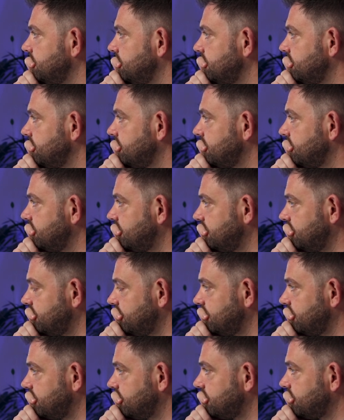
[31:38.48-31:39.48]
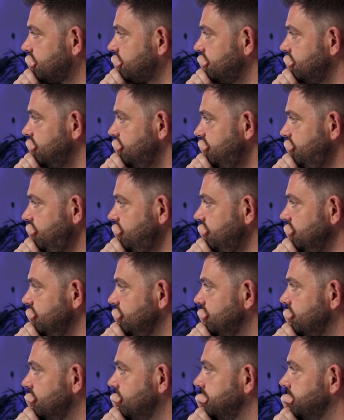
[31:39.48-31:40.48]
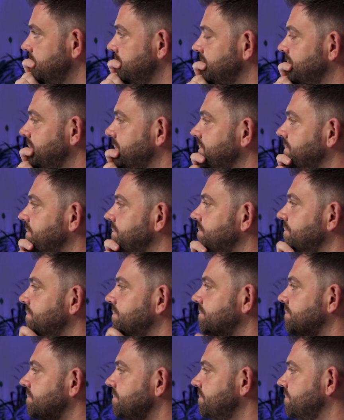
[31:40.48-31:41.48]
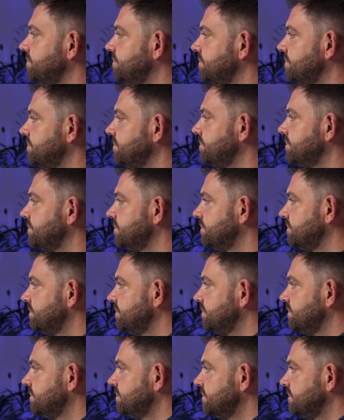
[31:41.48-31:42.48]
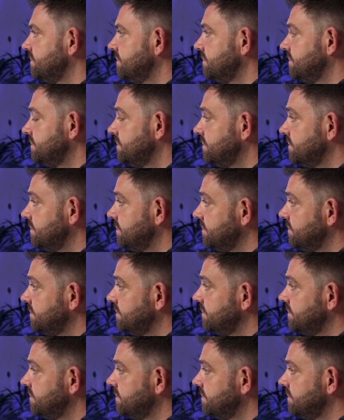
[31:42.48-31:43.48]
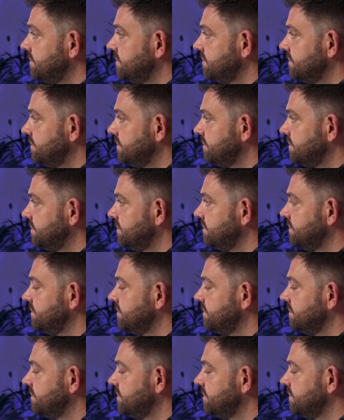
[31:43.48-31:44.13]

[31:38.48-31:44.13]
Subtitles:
[no speech]